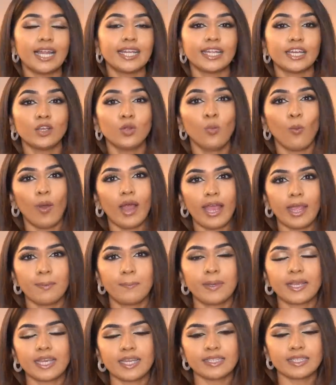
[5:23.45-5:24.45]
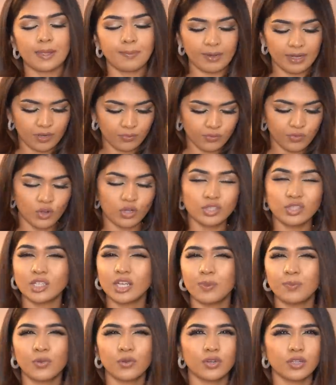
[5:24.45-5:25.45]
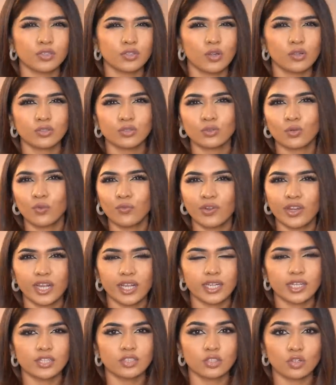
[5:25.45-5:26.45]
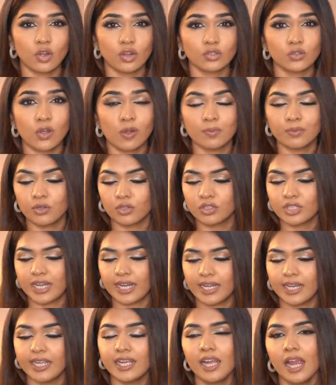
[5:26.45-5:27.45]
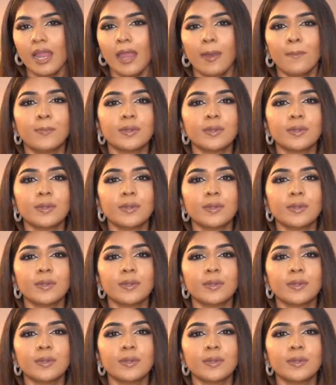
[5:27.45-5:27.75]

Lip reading: I'll tell you why. Because, I mean, of course, Huda Beauty is also no fragrance, non-comedogenic.